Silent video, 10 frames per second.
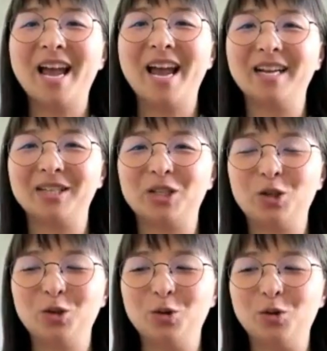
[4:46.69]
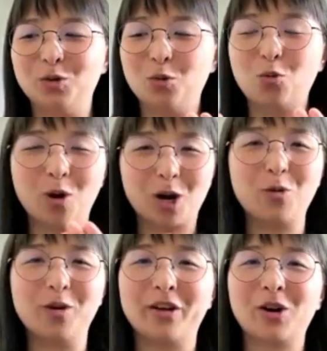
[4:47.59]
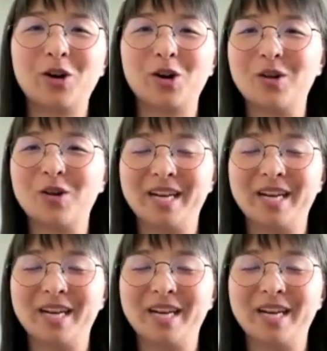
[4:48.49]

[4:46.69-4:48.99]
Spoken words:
And to work with her,